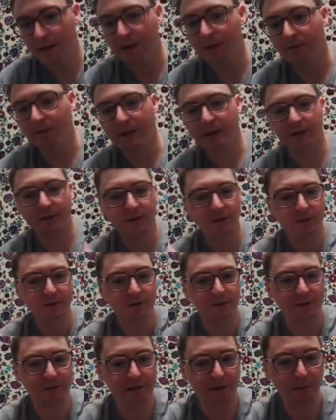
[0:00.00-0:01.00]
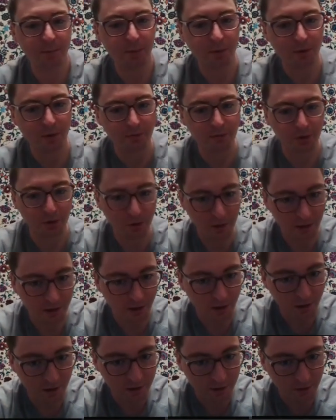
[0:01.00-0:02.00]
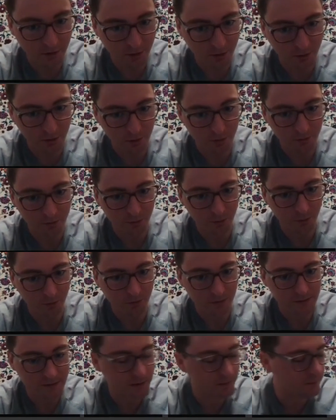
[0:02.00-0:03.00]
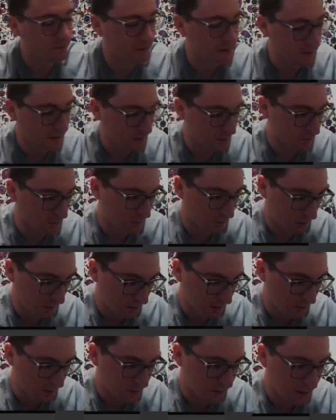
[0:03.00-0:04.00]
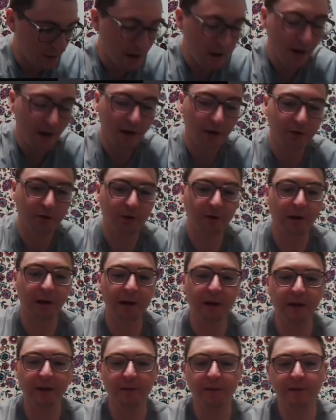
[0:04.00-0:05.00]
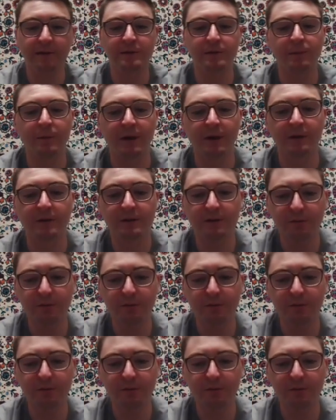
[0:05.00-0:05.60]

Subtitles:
In fact, here's an example of a great Honda Accord for only $1,700, 180,000 miles.